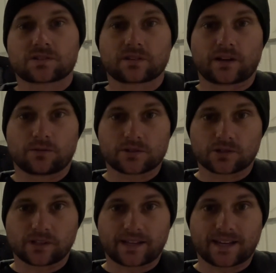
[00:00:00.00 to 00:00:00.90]
They
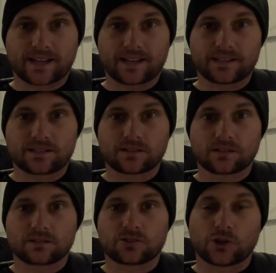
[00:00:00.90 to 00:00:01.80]
originally had
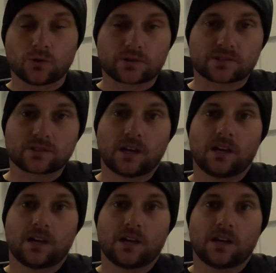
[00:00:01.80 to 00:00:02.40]
yokes,